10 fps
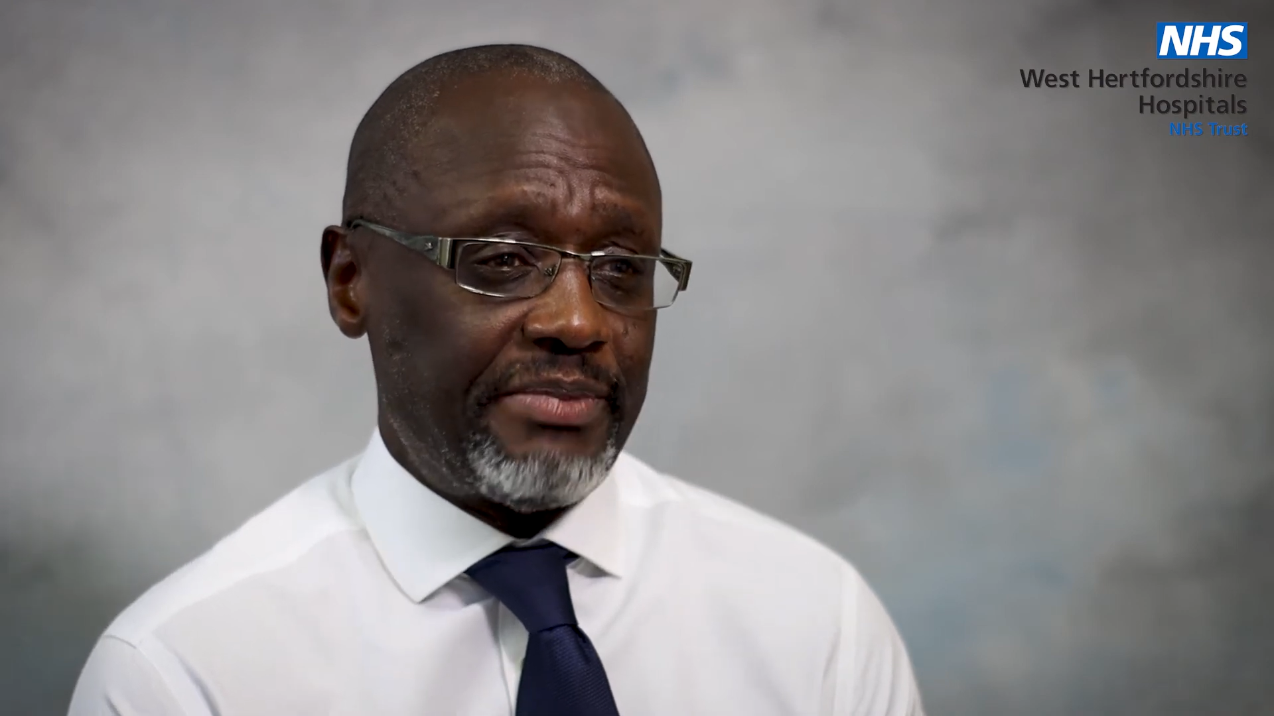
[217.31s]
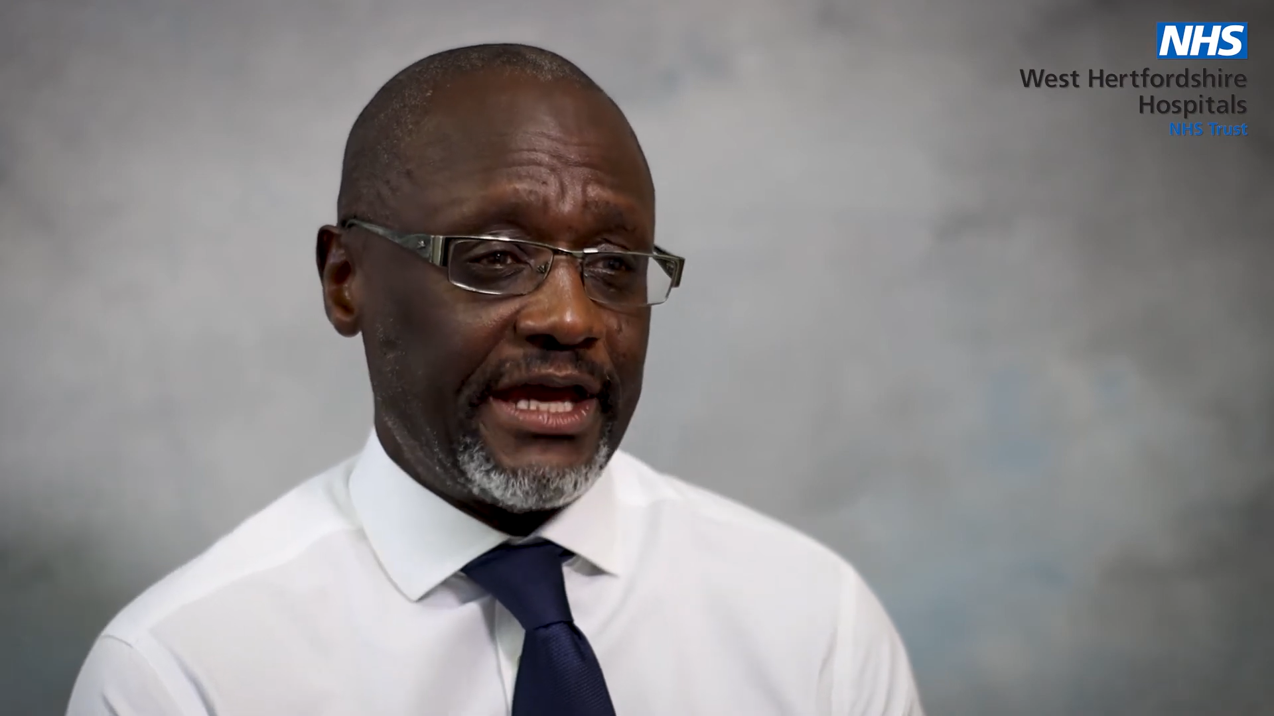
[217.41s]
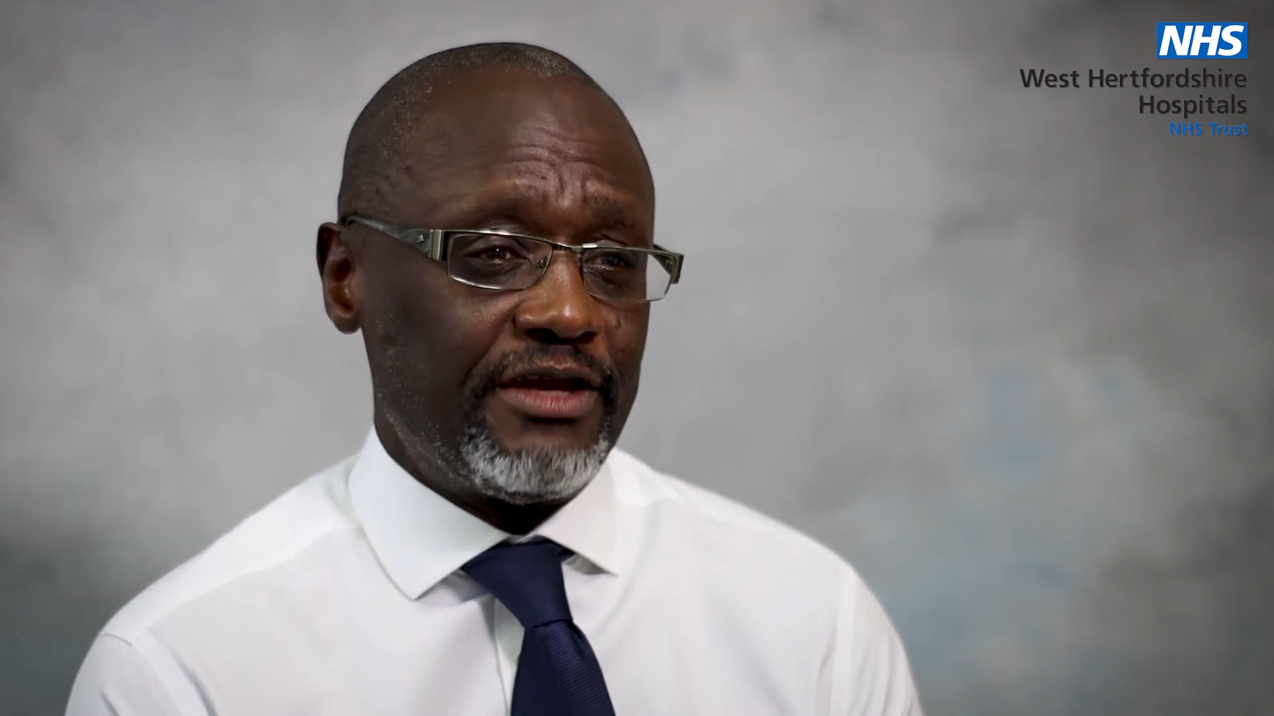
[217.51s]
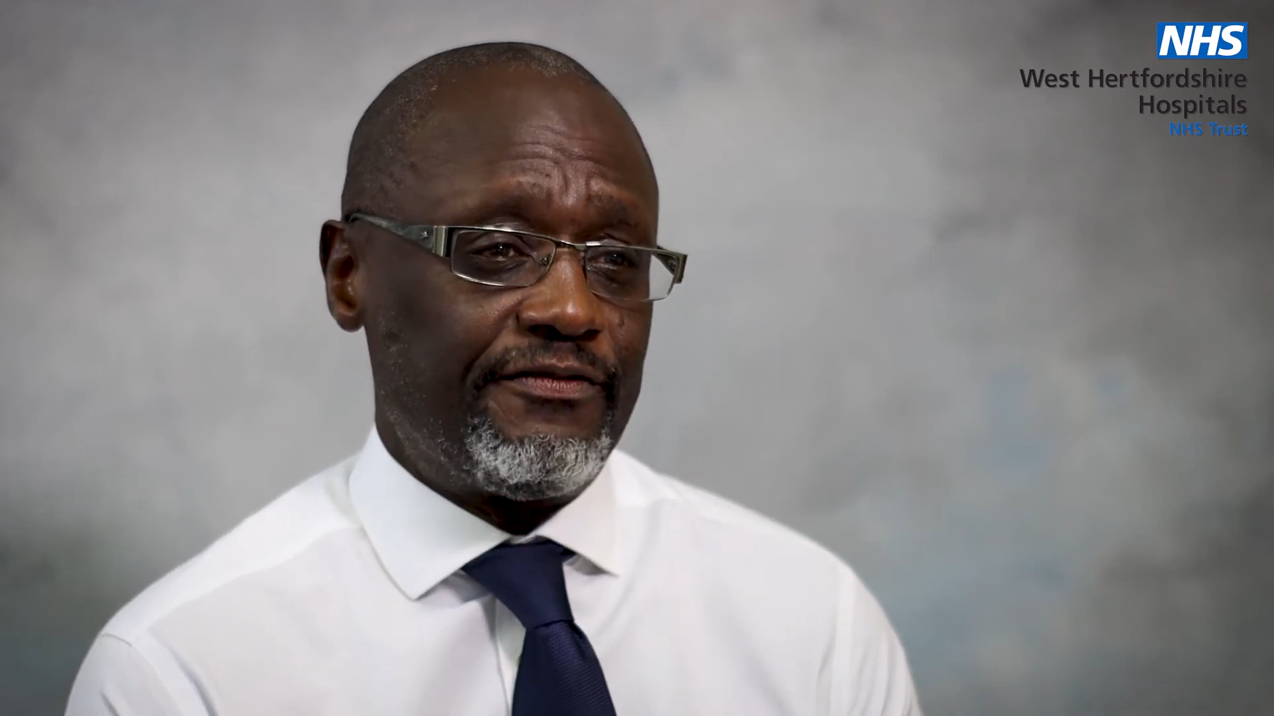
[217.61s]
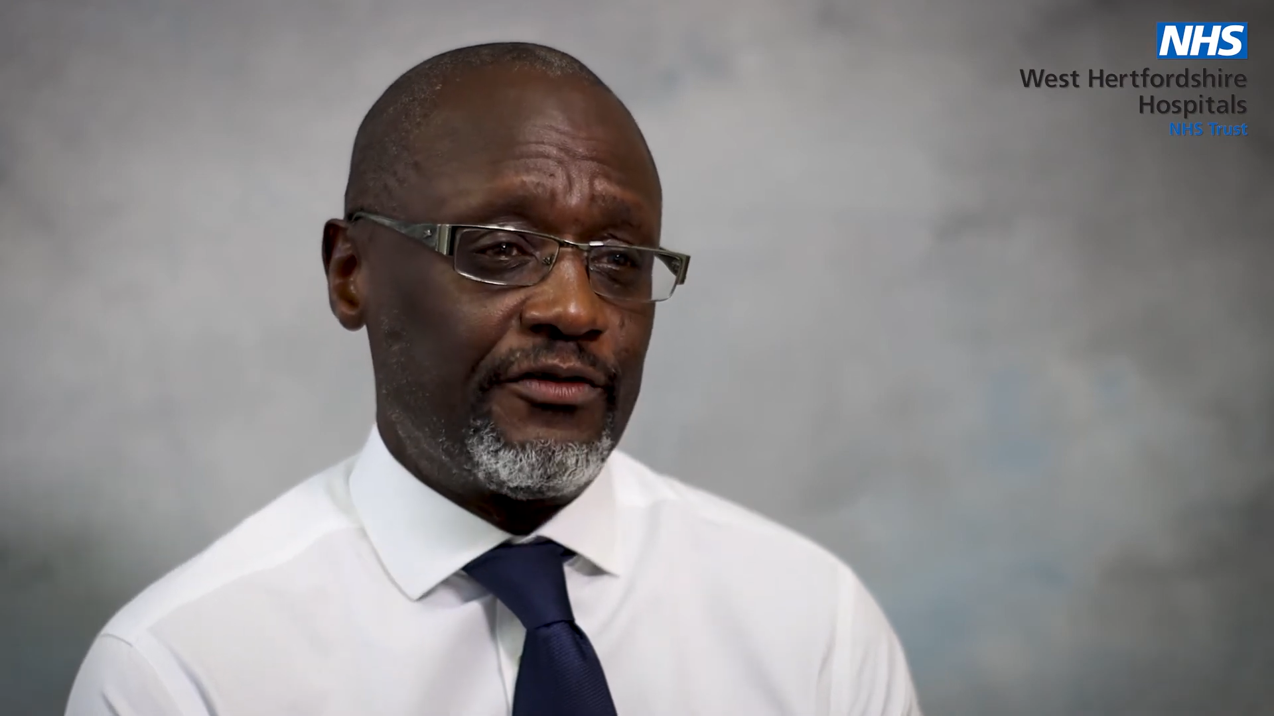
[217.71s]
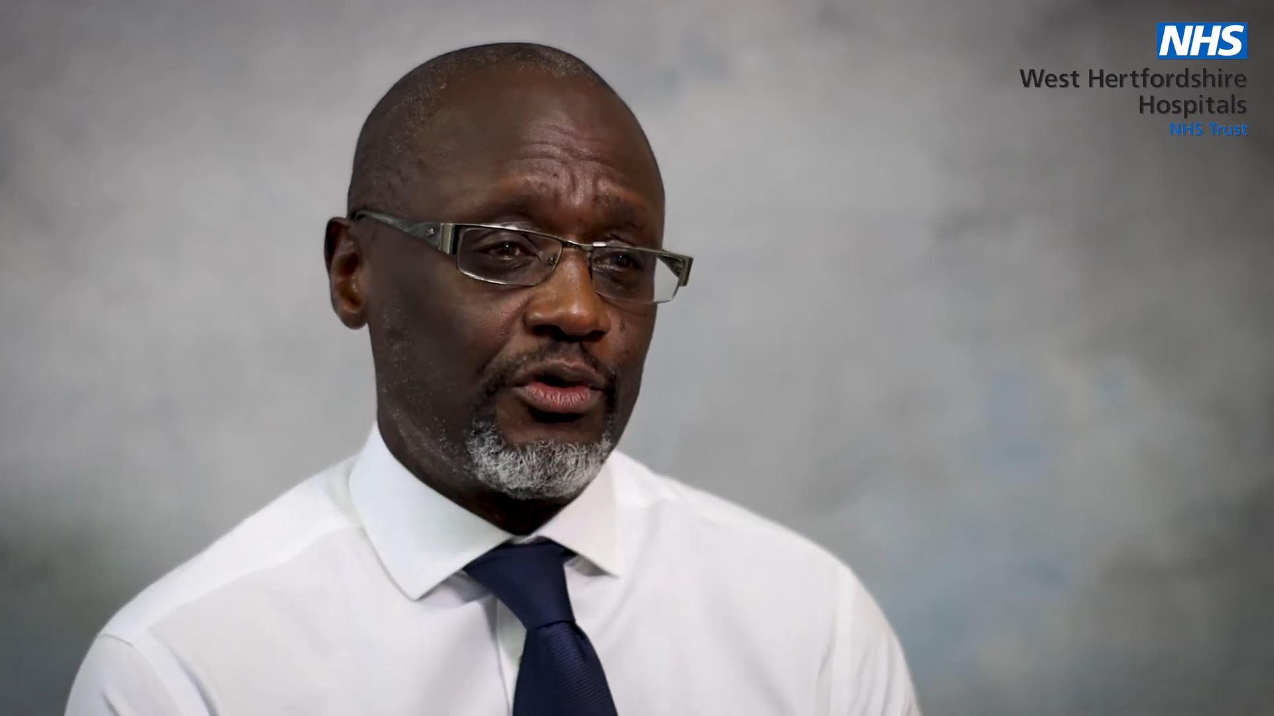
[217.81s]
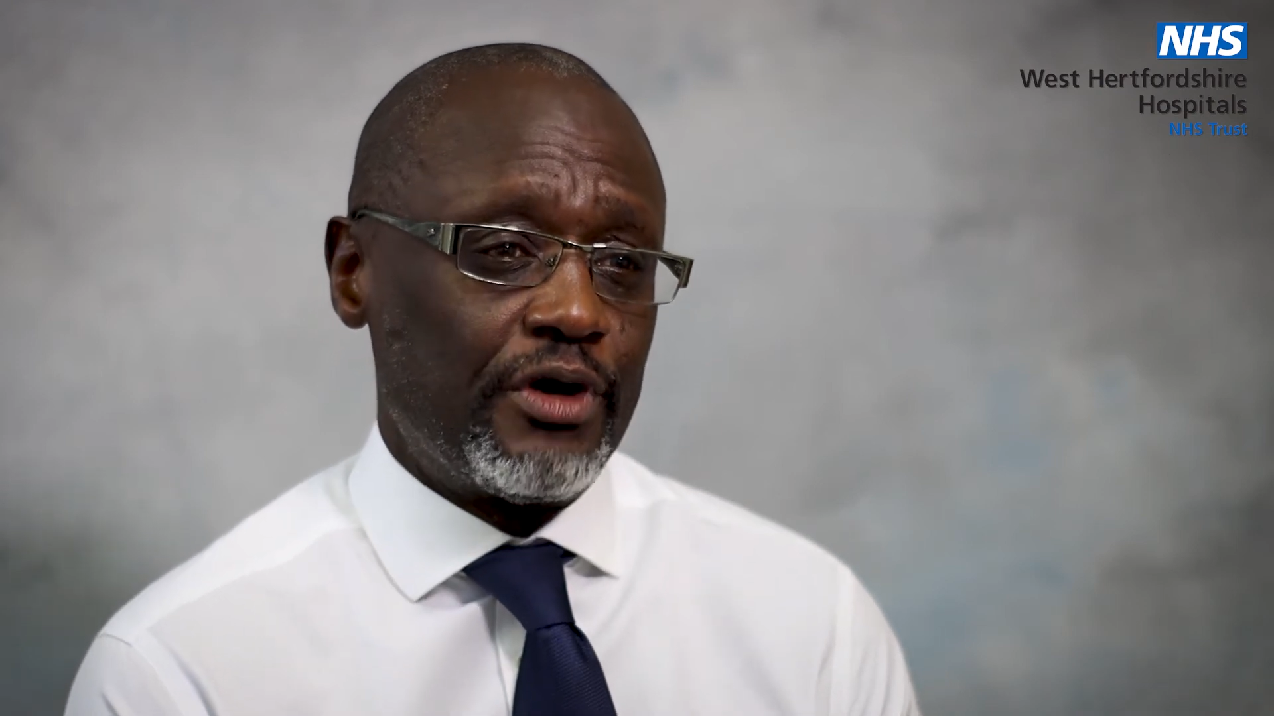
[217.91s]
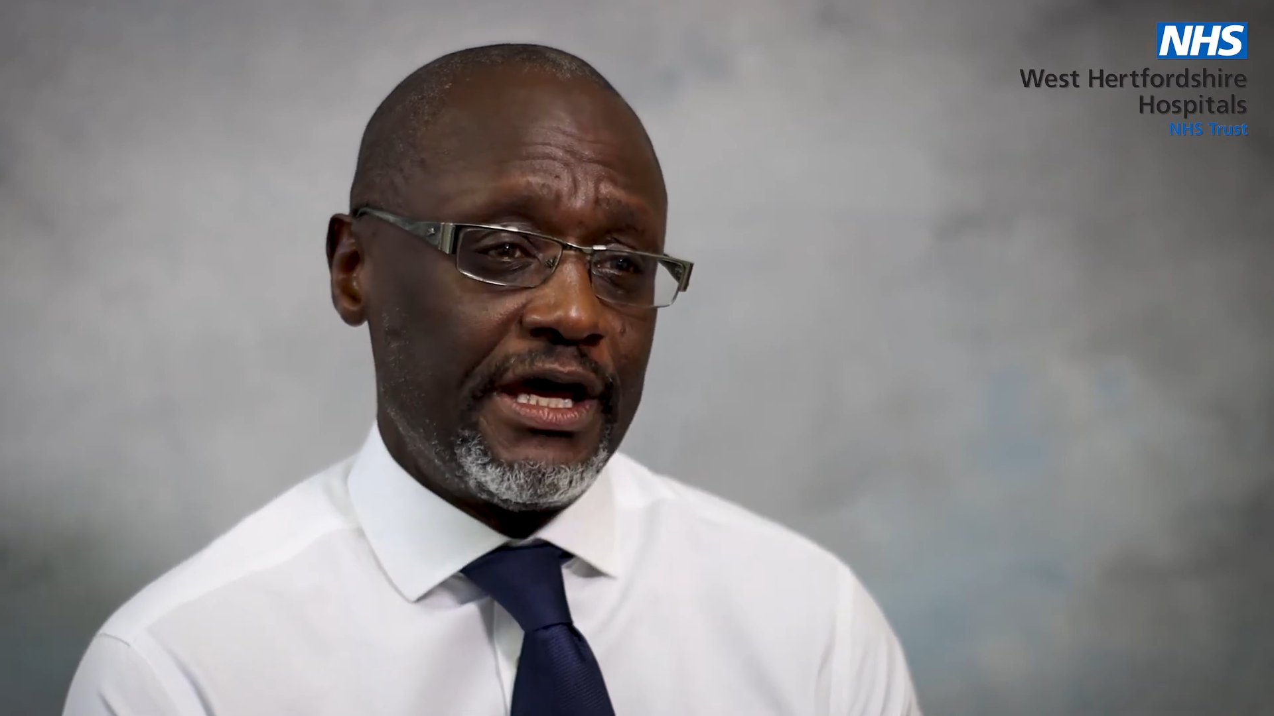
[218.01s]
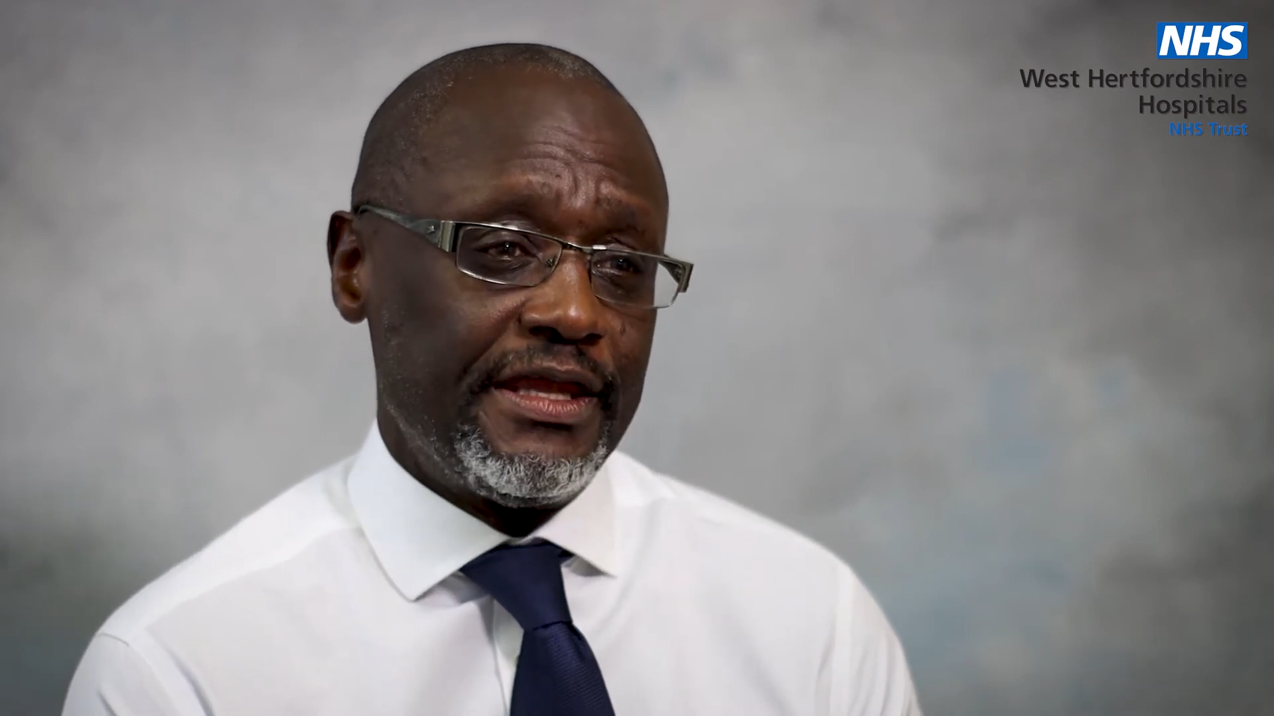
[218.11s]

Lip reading: pay for